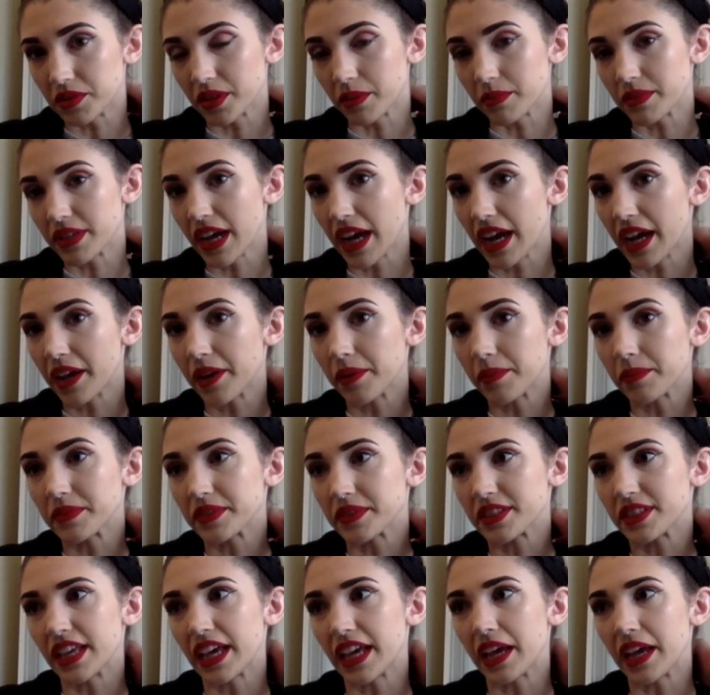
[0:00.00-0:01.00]

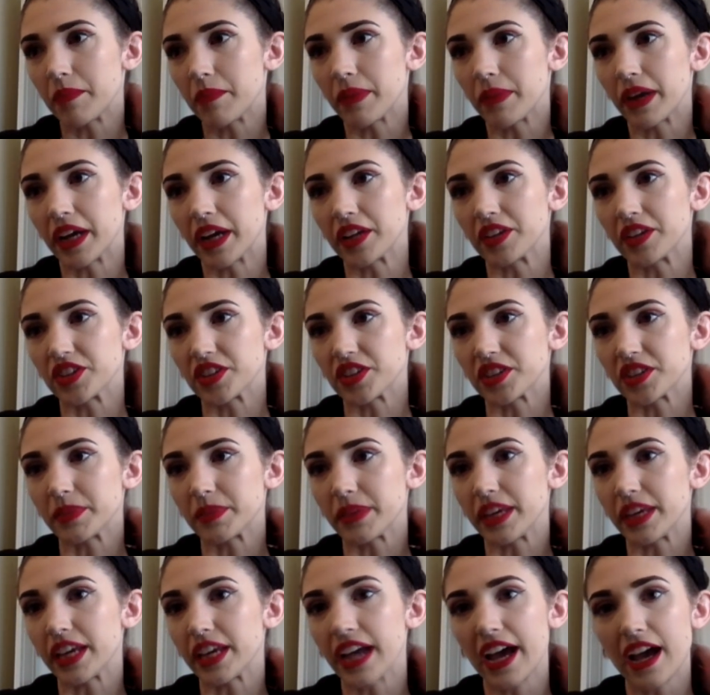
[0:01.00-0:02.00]
Sometimes they might
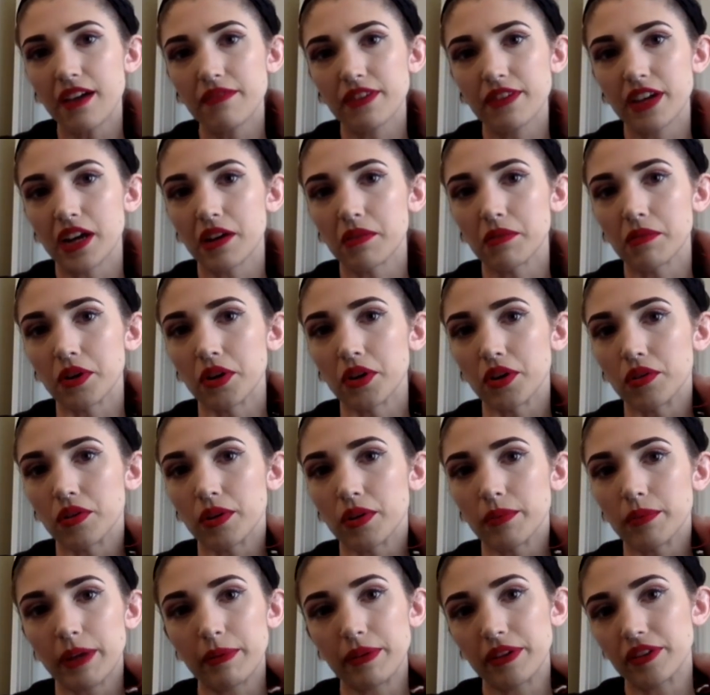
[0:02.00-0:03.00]
just be a half hour,
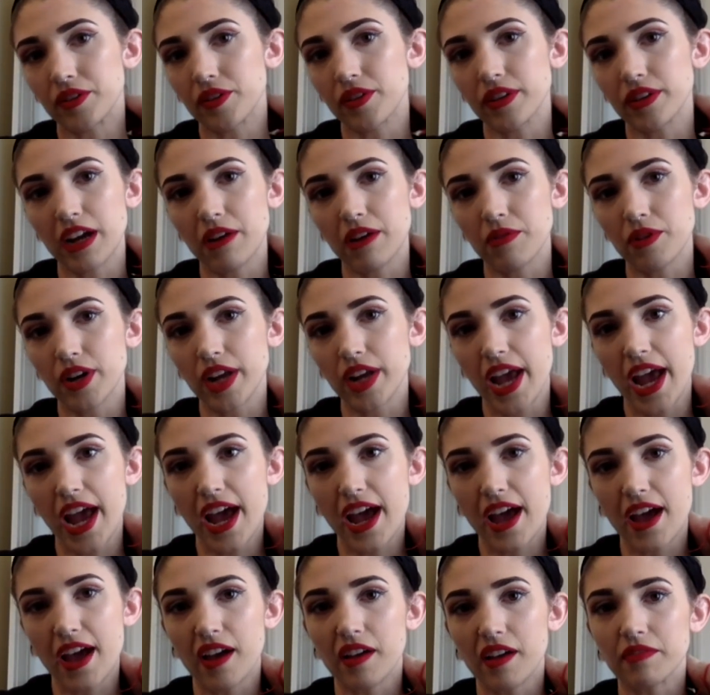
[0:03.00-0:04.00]
or maybe they're an hour and a
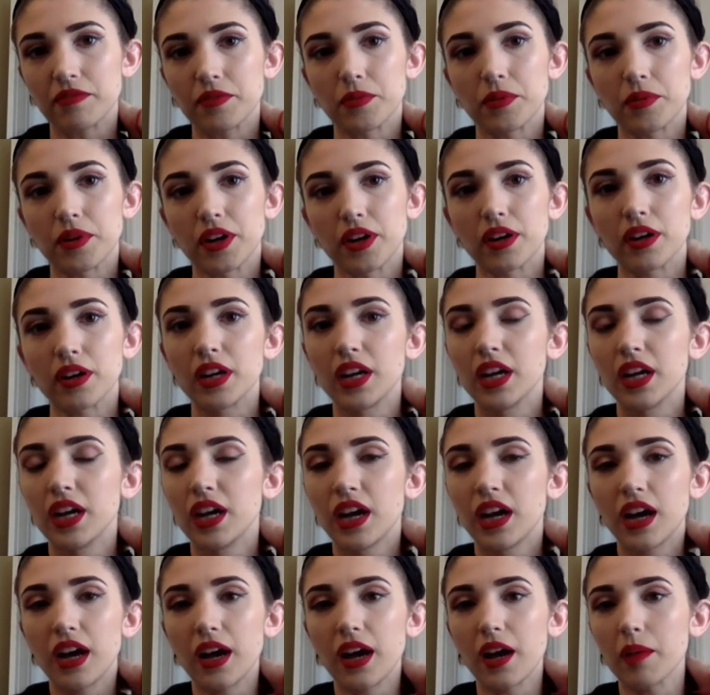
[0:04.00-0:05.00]
half, or
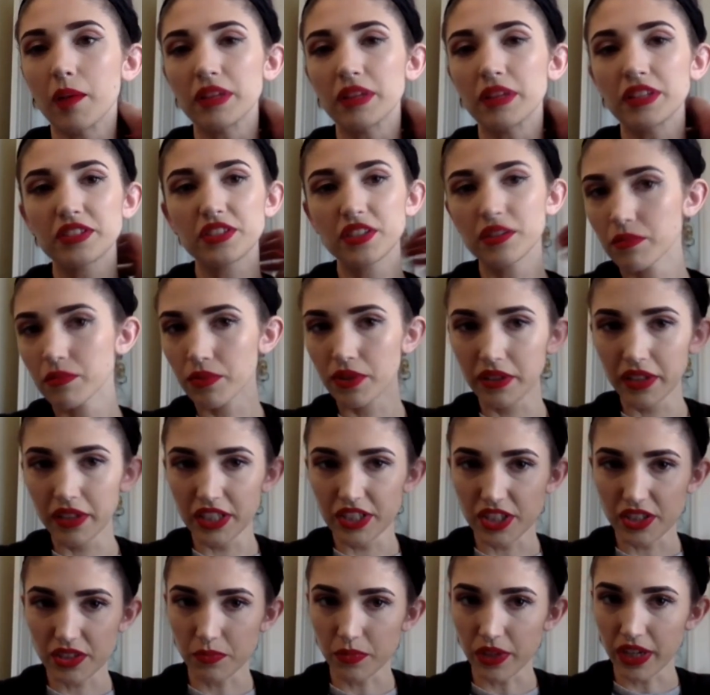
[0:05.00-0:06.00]
it's really
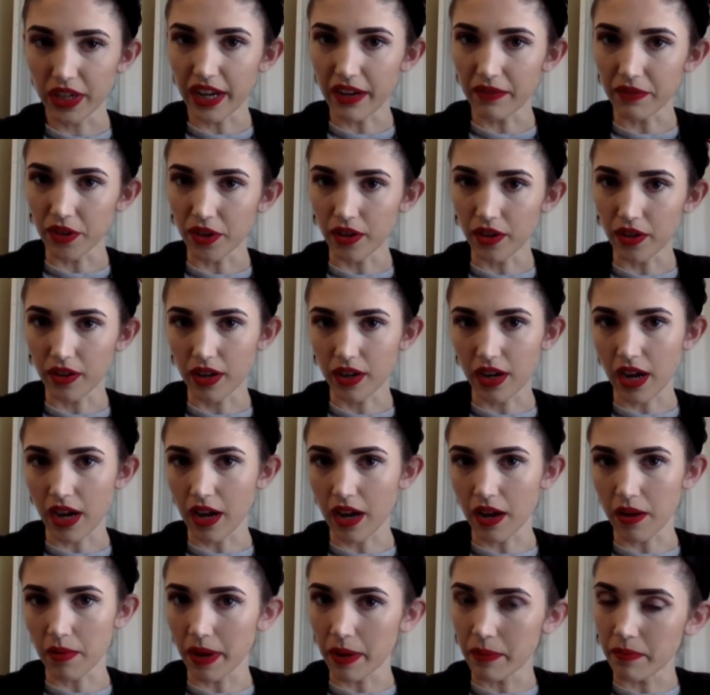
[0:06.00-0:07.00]
just whenever
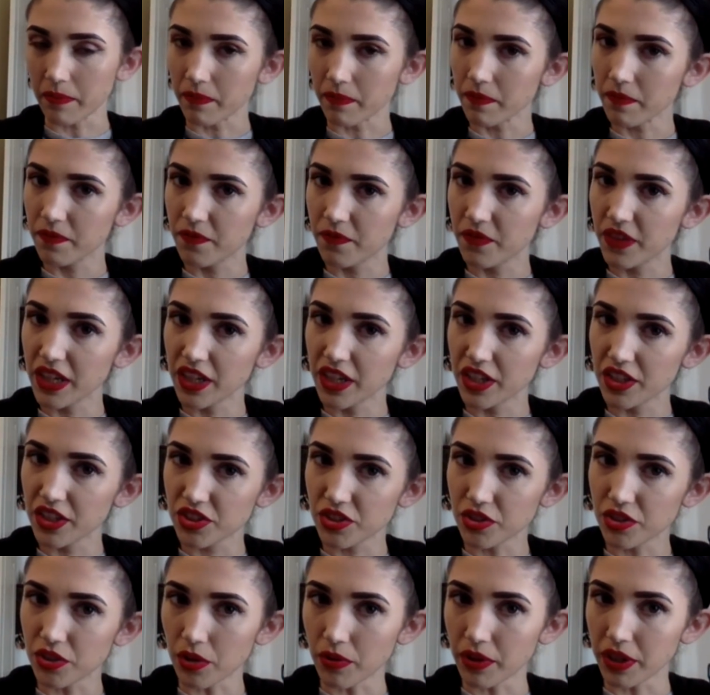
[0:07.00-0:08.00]
I'm
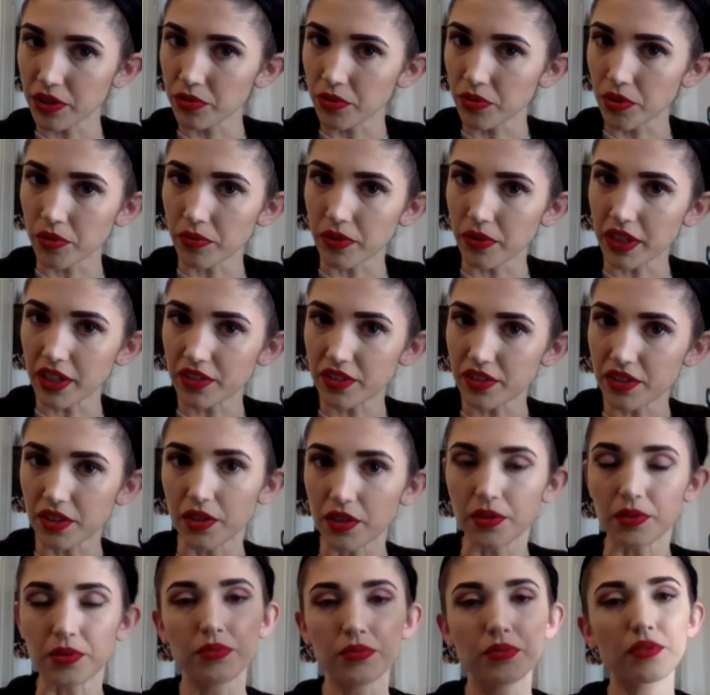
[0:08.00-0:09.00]
finished going through what we need to
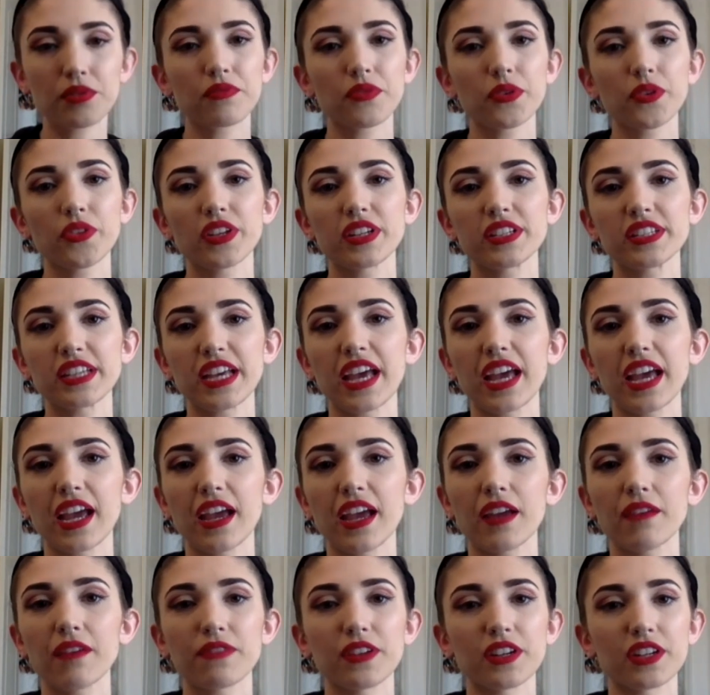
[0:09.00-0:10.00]
go through for the
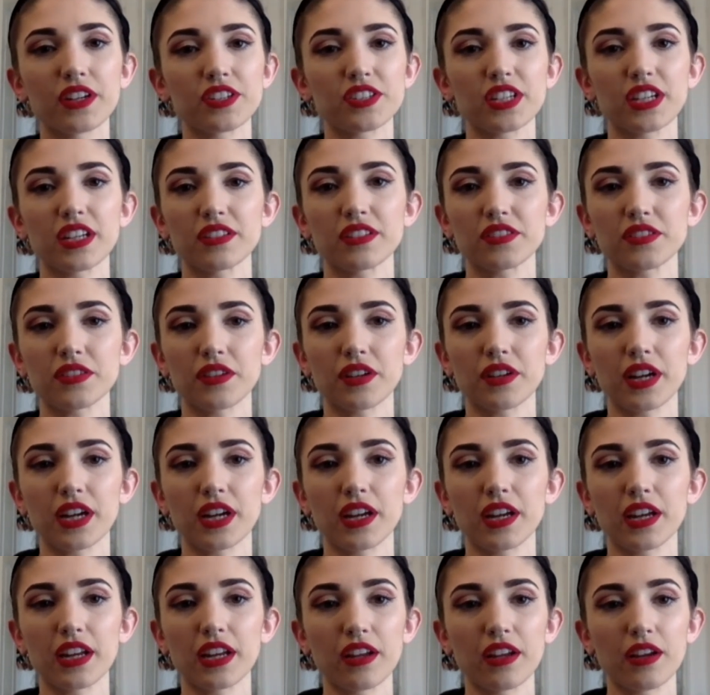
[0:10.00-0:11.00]
day, finish
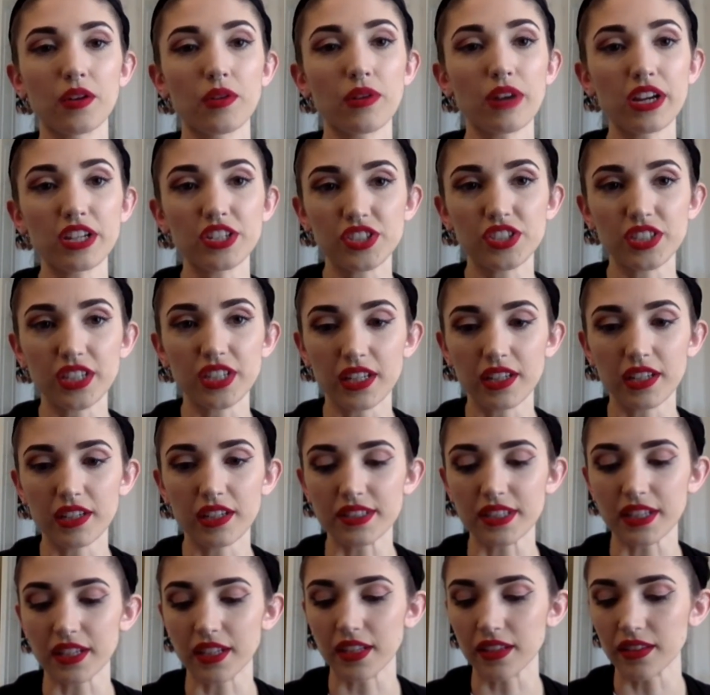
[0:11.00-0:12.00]
answering any
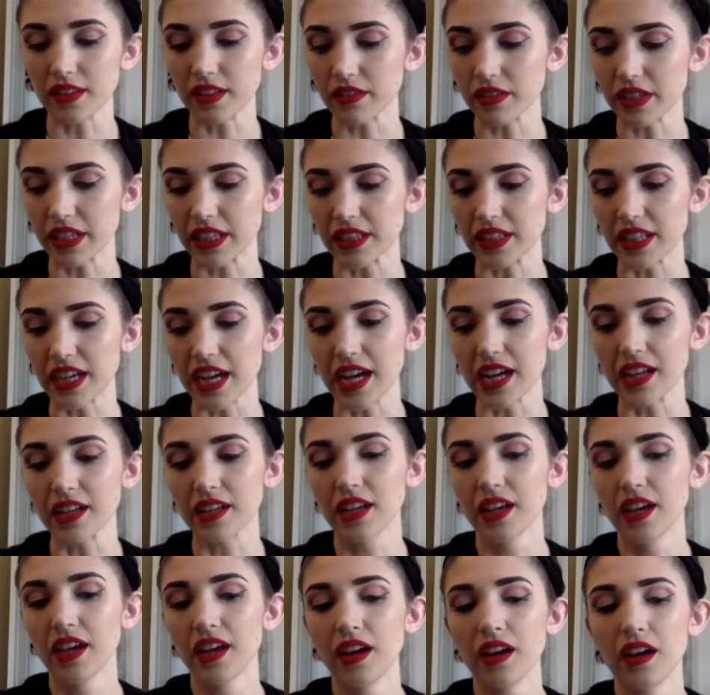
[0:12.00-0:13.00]
questions, anything like
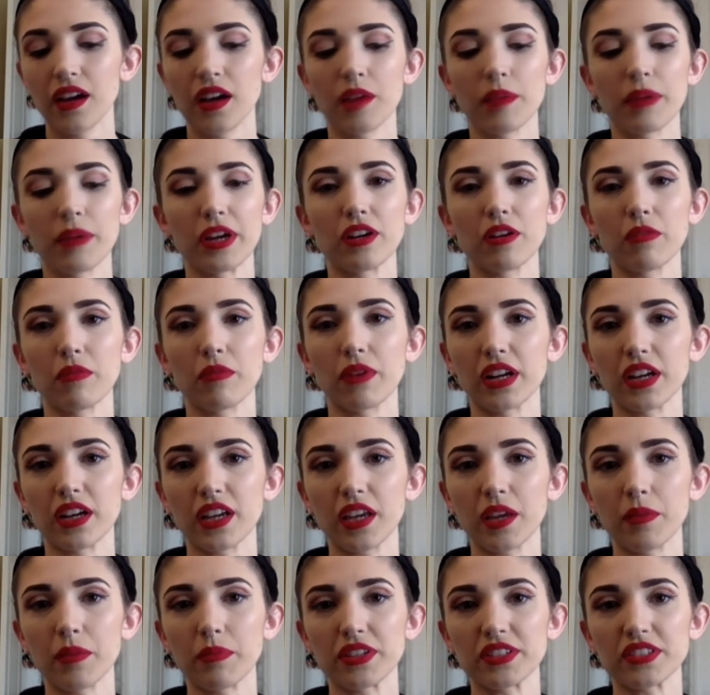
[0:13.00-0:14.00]
that. I don't want
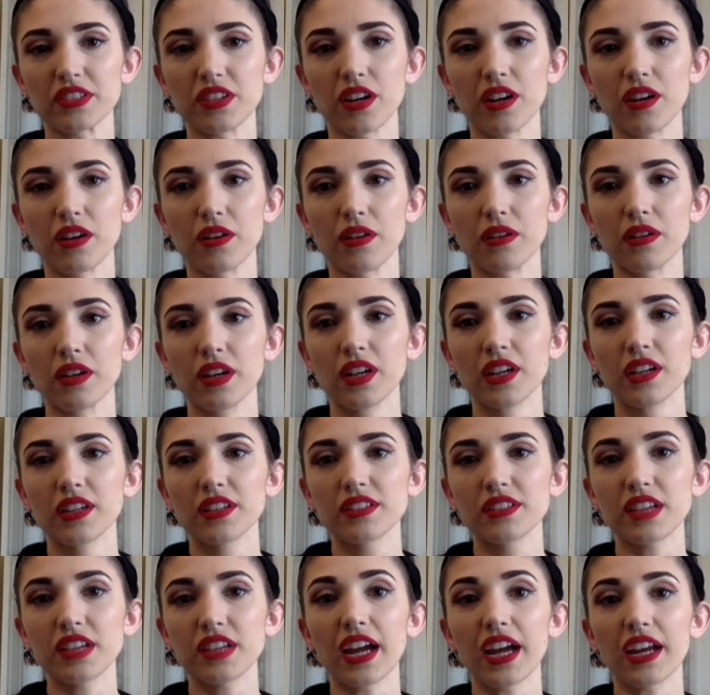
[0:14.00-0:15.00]
to keep us all
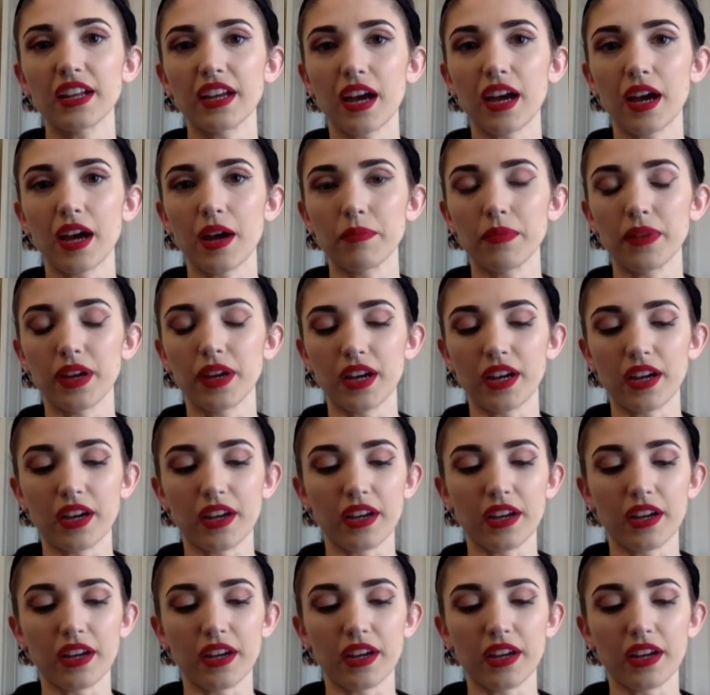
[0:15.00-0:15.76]
tied up